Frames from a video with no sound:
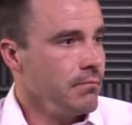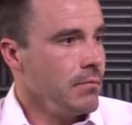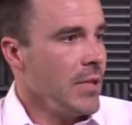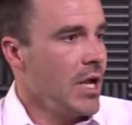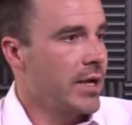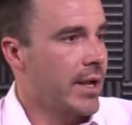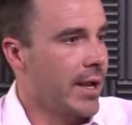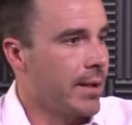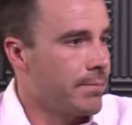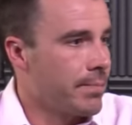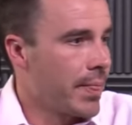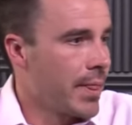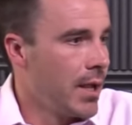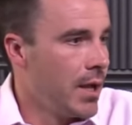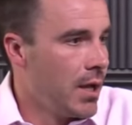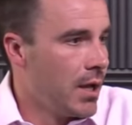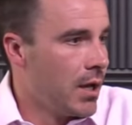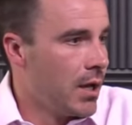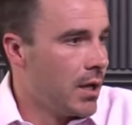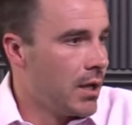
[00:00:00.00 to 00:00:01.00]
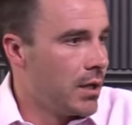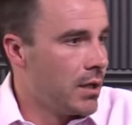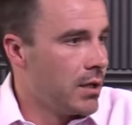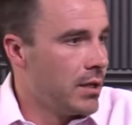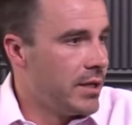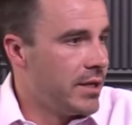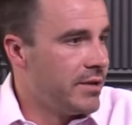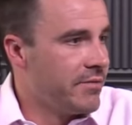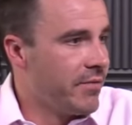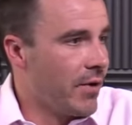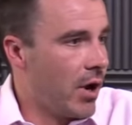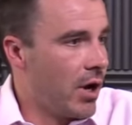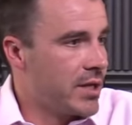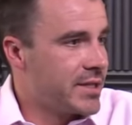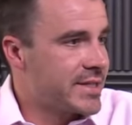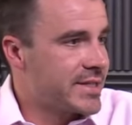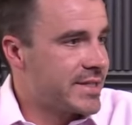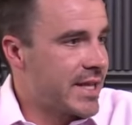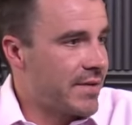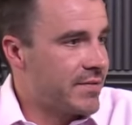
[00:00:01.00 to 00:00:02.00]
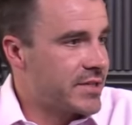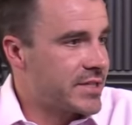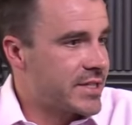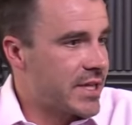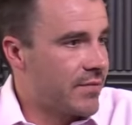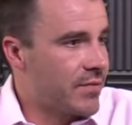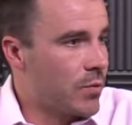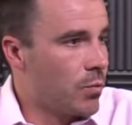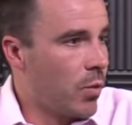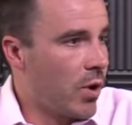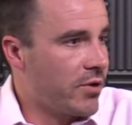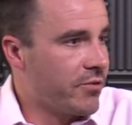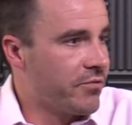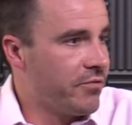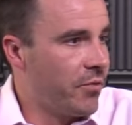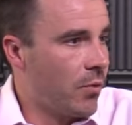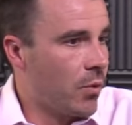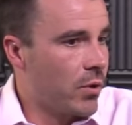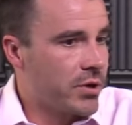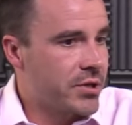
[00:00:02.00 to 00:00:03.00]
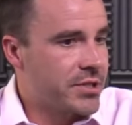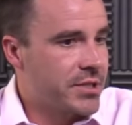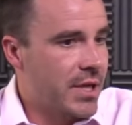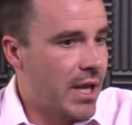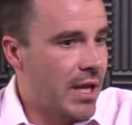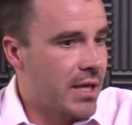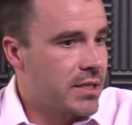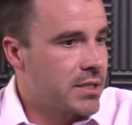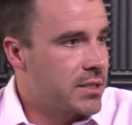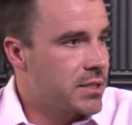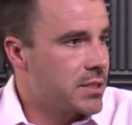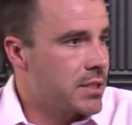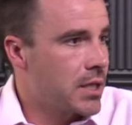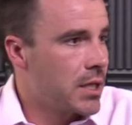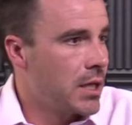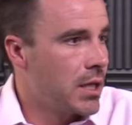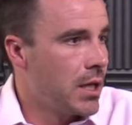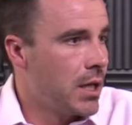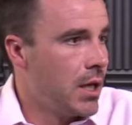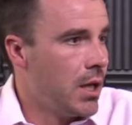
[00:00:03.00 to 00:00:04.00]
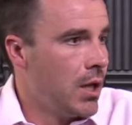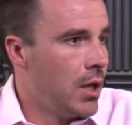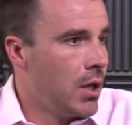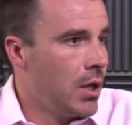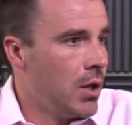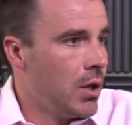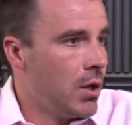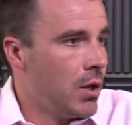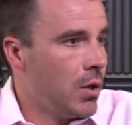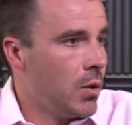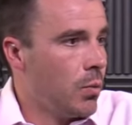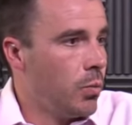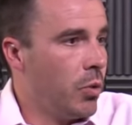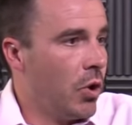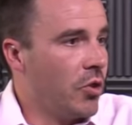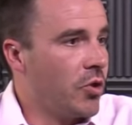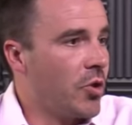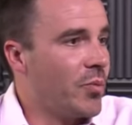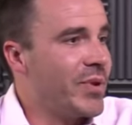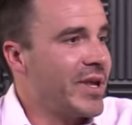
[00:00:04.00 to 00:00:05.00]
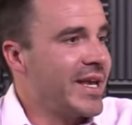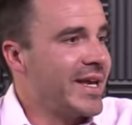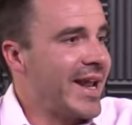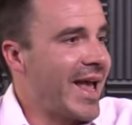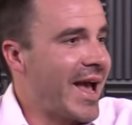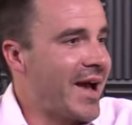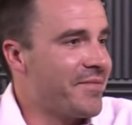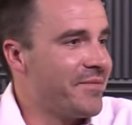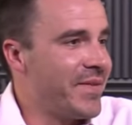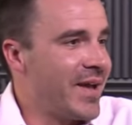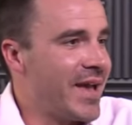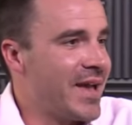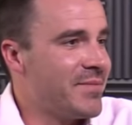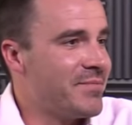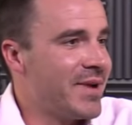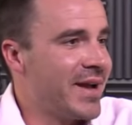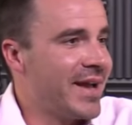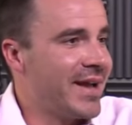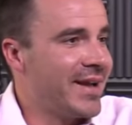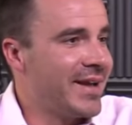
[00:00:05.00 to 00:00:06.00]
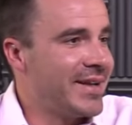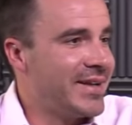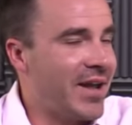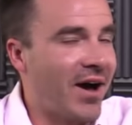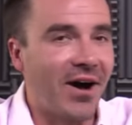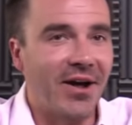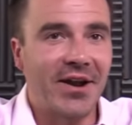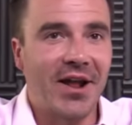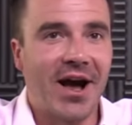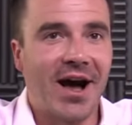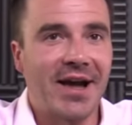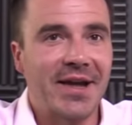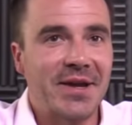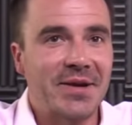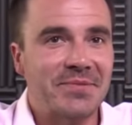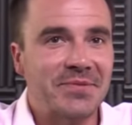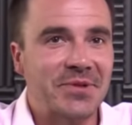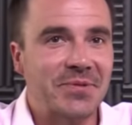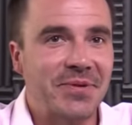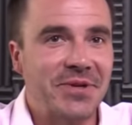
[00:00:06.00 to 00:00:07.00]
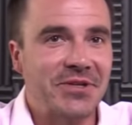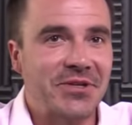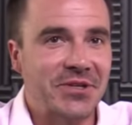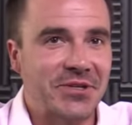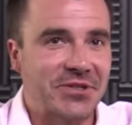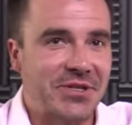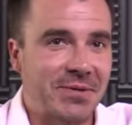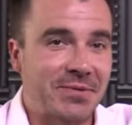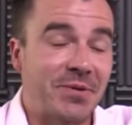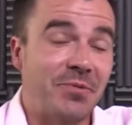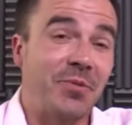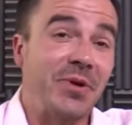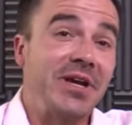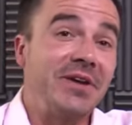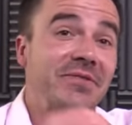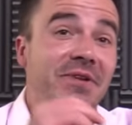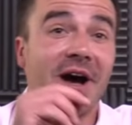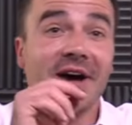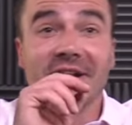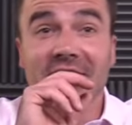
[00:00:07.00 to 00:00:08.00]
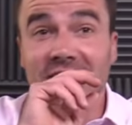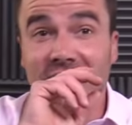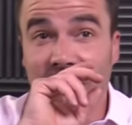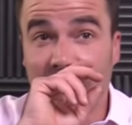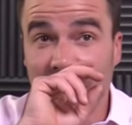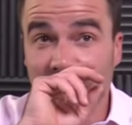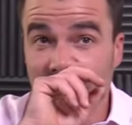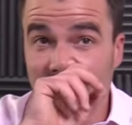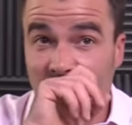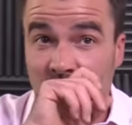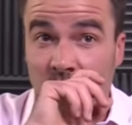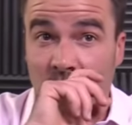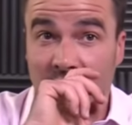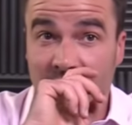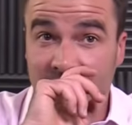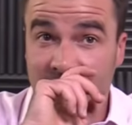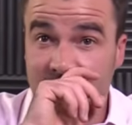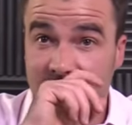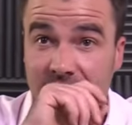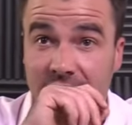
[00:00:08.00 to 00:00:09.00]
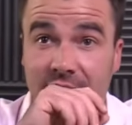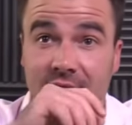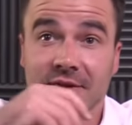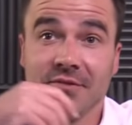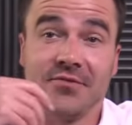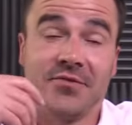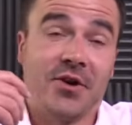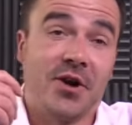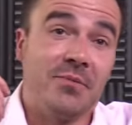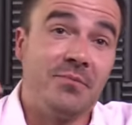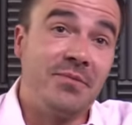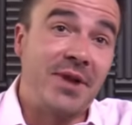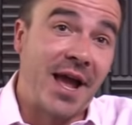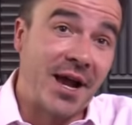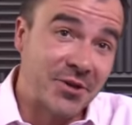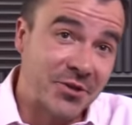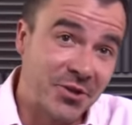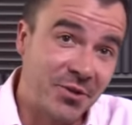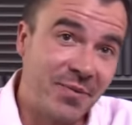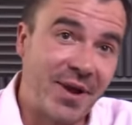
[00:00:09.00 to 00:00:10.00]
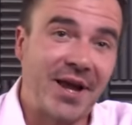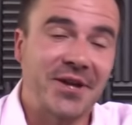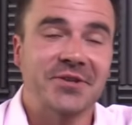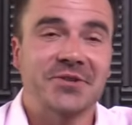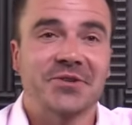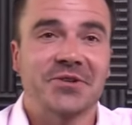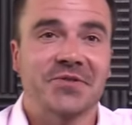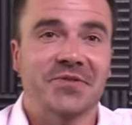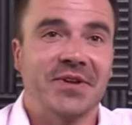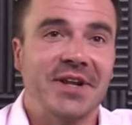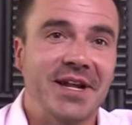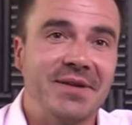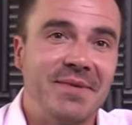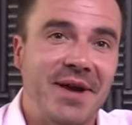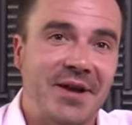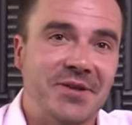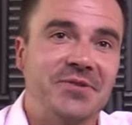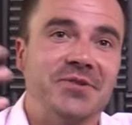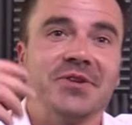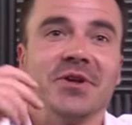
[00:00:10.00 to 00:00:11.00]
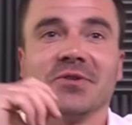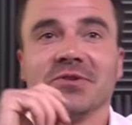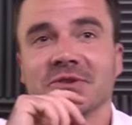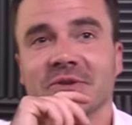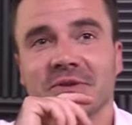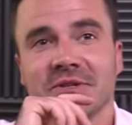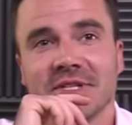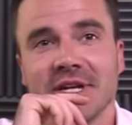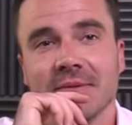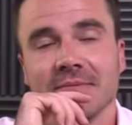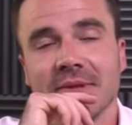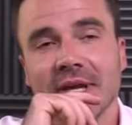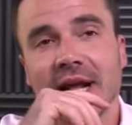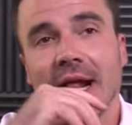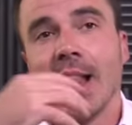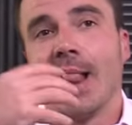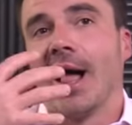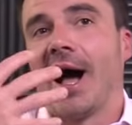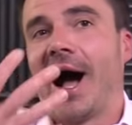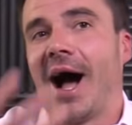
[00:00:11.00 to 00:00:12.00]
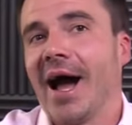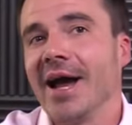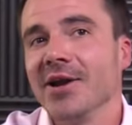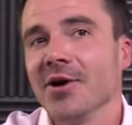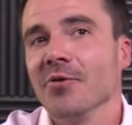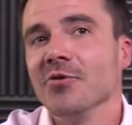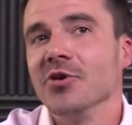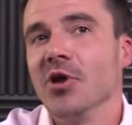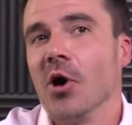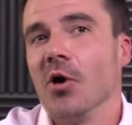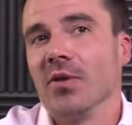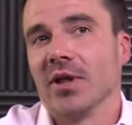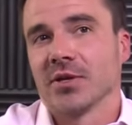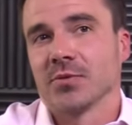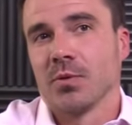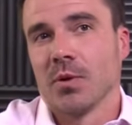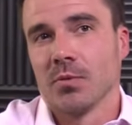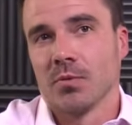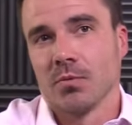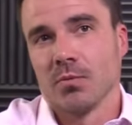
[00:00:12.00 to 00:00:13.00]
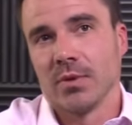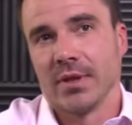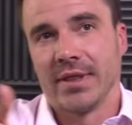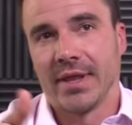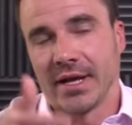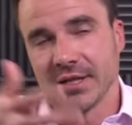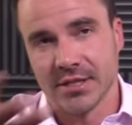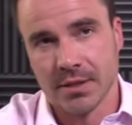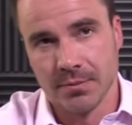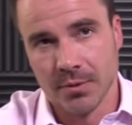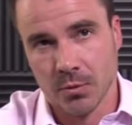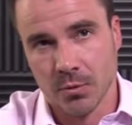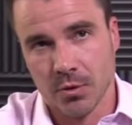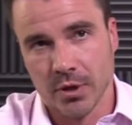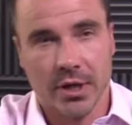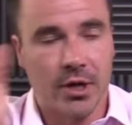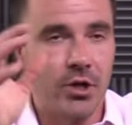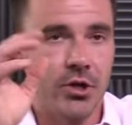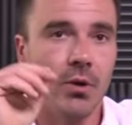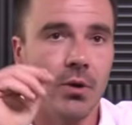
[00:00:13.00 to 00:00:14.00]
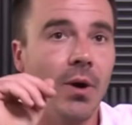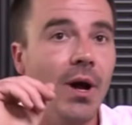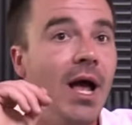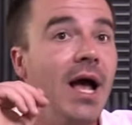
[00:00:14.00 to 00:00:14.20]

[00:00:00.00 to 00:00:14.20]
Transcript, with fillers: okay. Nivon7714 says, Will there be an FM, not IM speed chess championship? We have gotten a lot of requests from national masters, FIDE masters, and others do the same thing. I don't know that's what that's something we're gonna do.